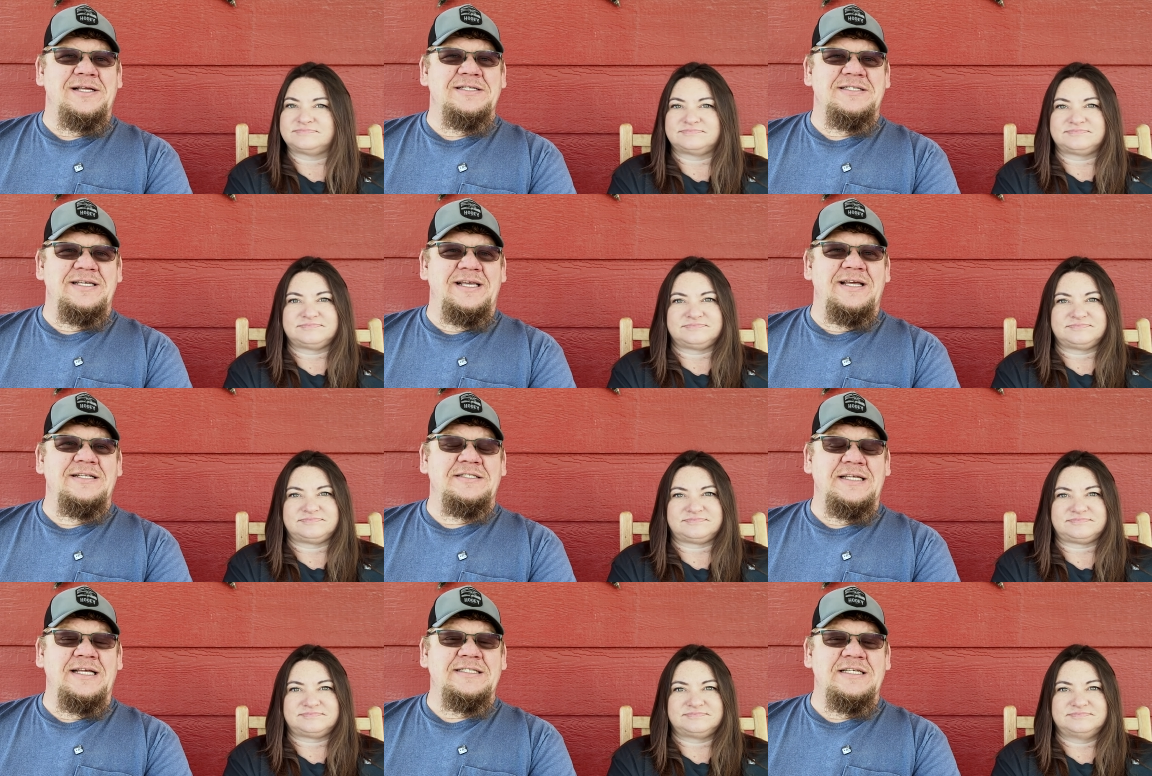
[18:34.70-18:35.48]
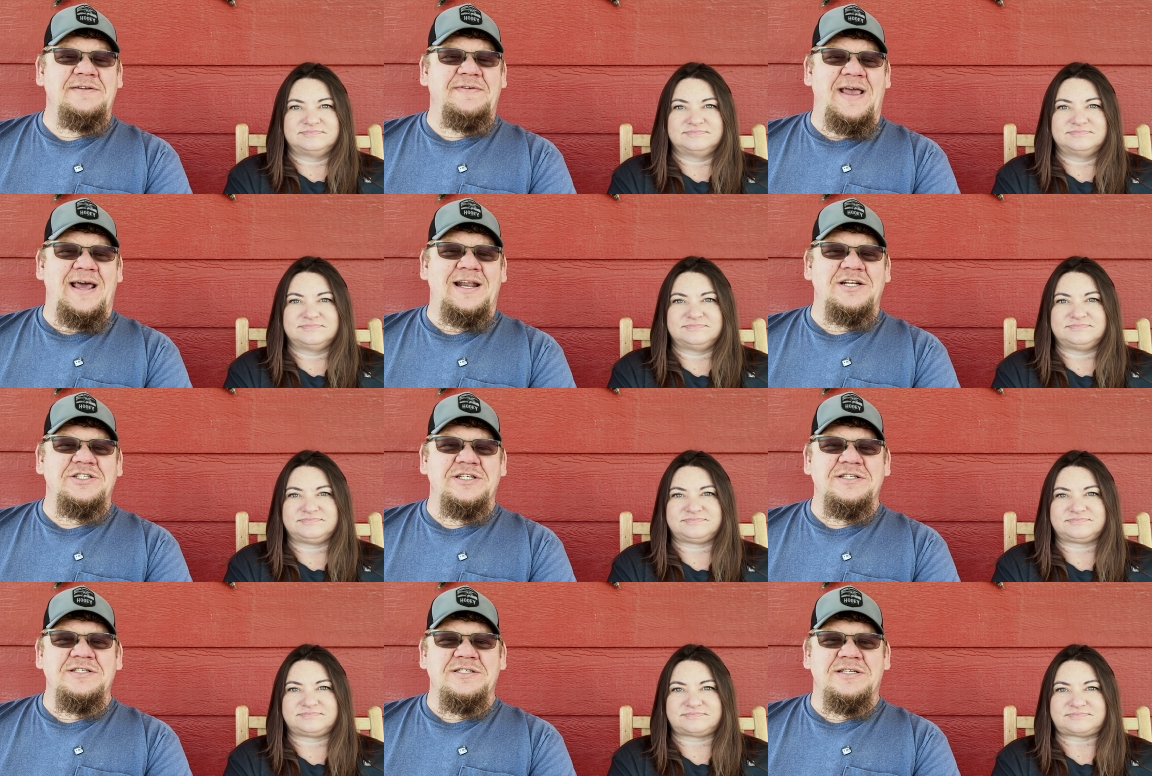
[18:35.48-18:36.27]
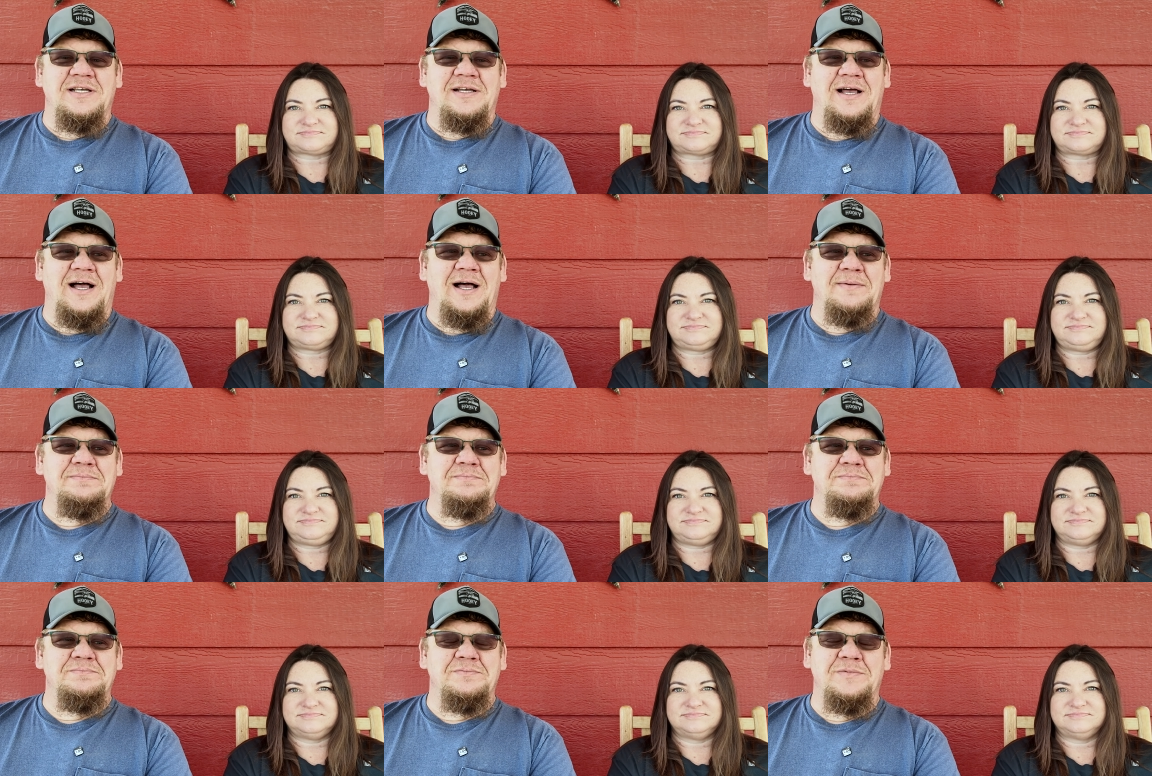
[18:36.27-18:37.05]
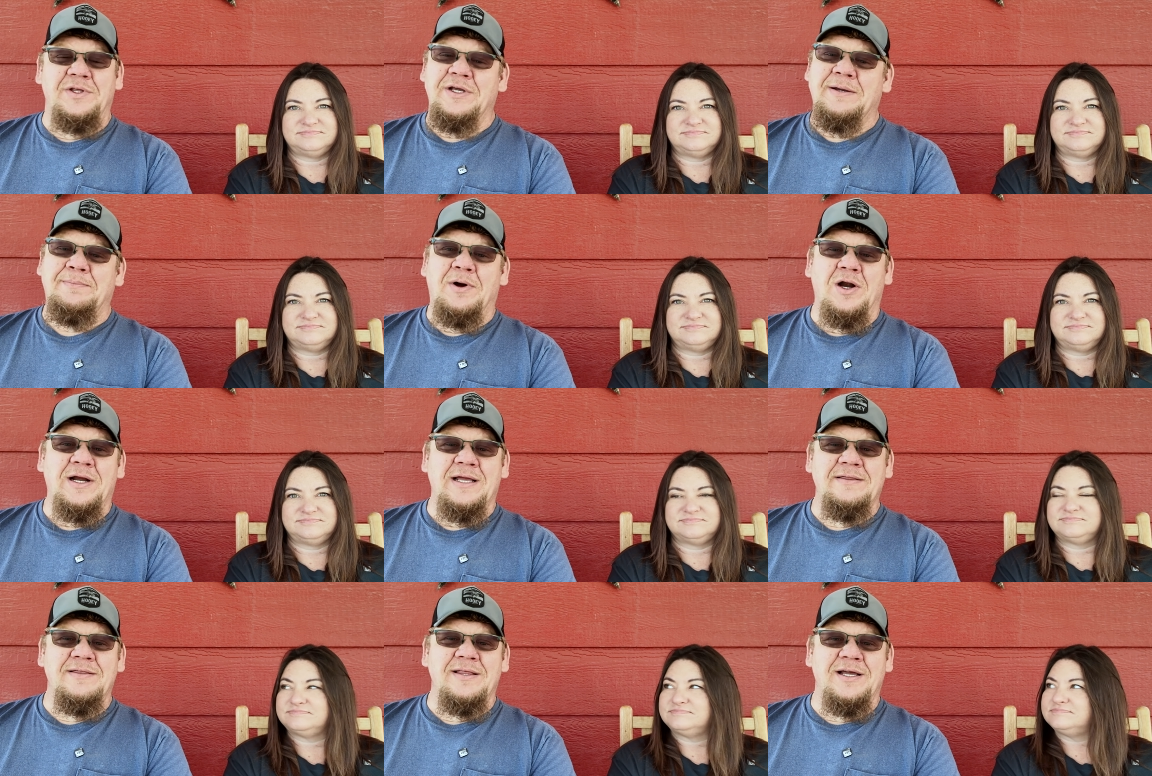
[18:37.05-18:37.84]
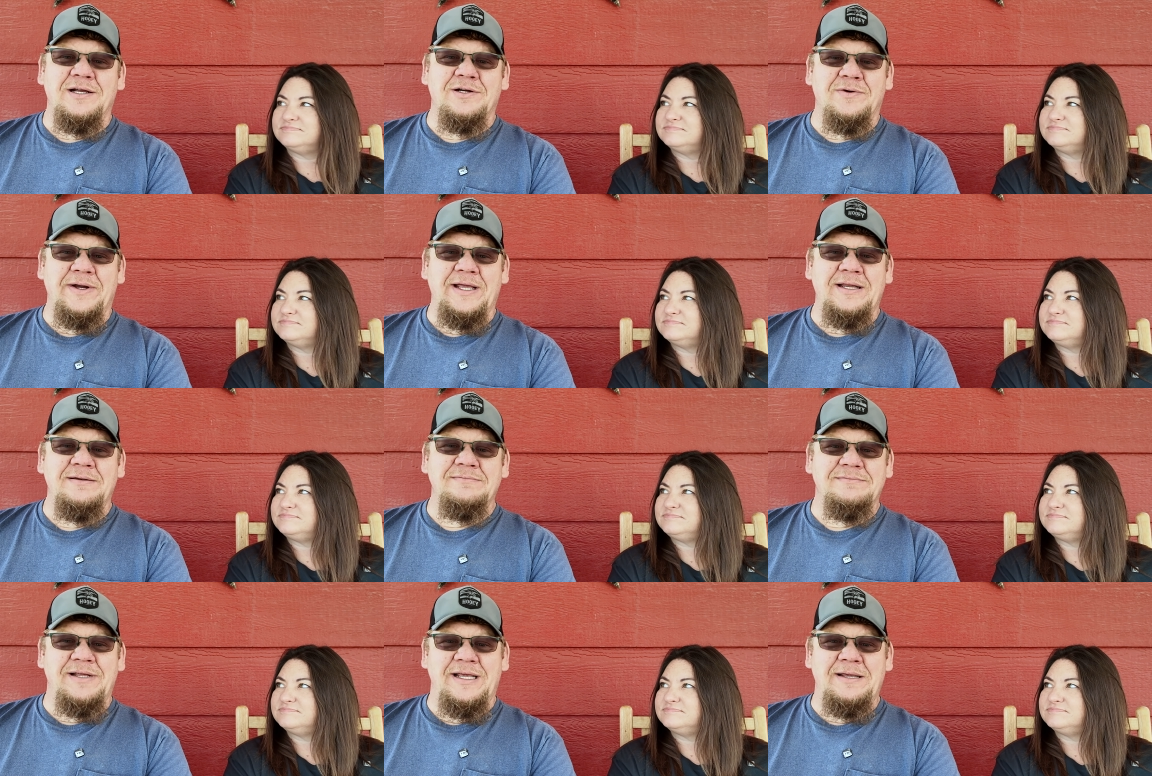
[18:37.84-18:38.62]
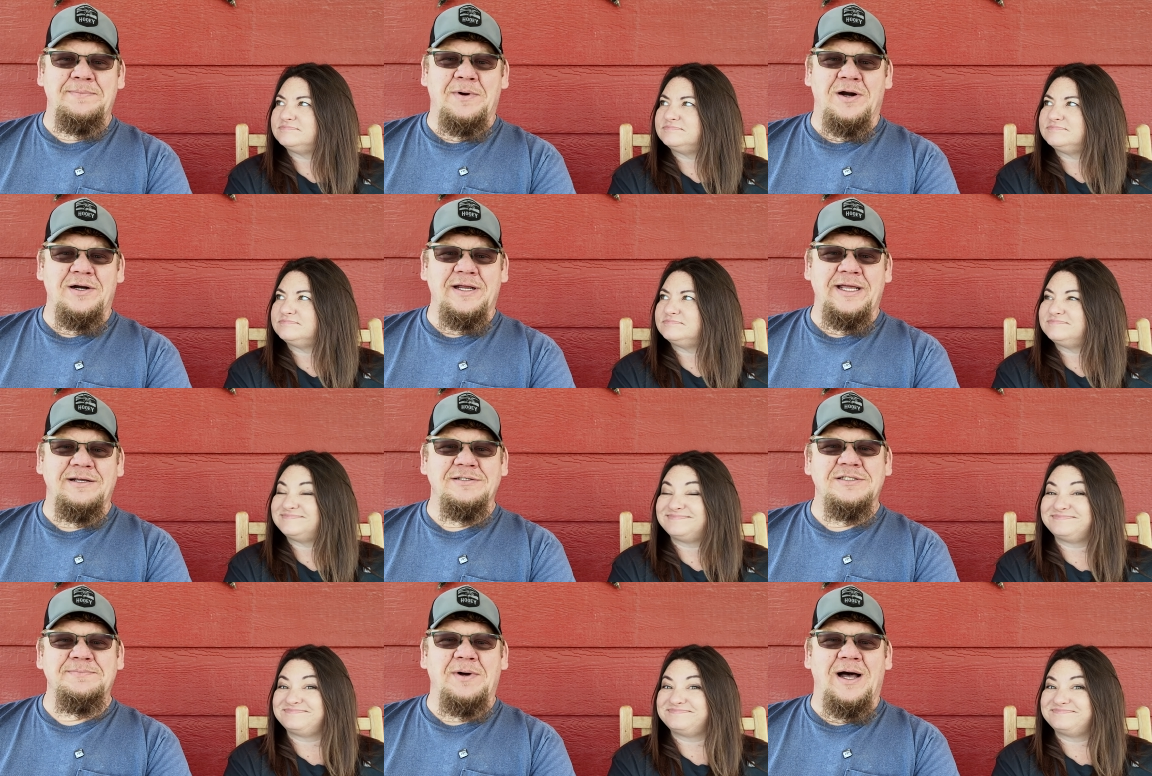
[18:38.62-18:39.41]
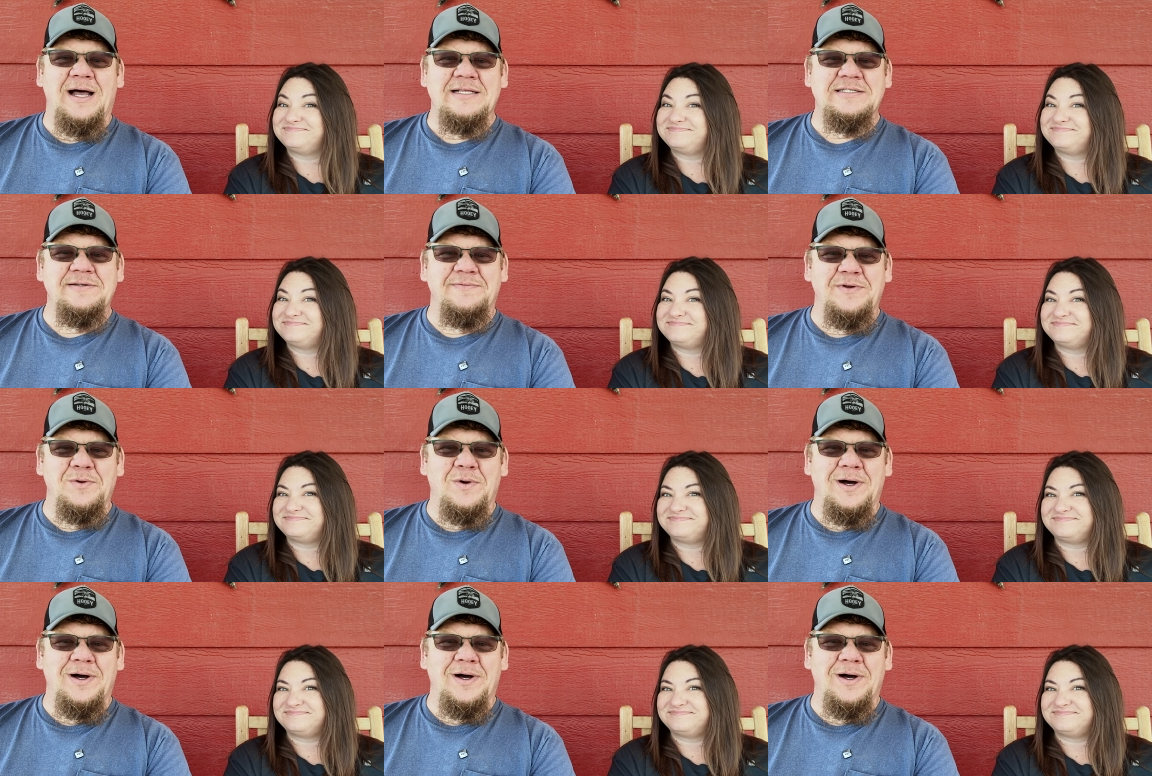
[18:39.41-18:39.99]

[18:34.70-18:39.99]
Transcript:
Speaker 1: could see it, its advantages. Um, you can park in the green e-parking spots if you